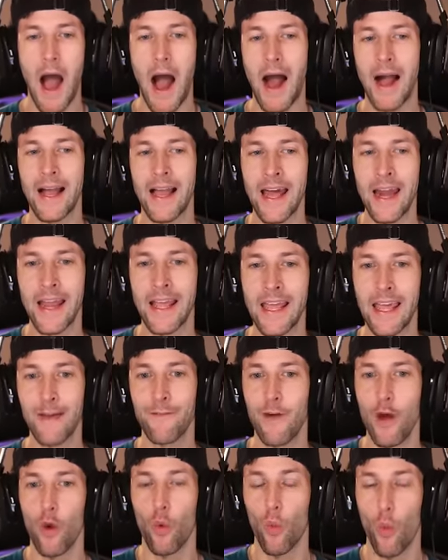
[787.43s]
I'm going to
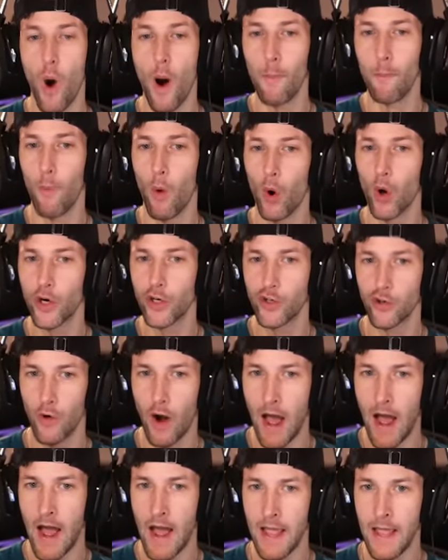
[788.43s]
give it one more
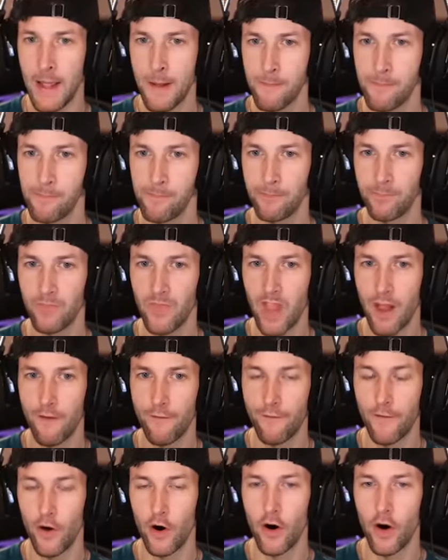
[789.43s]
try
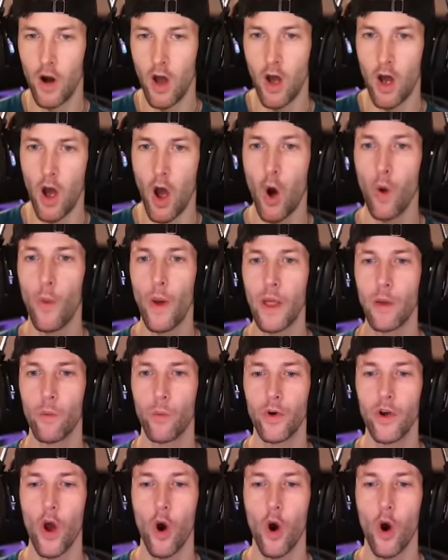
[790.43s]
for... Uh, oh, wait.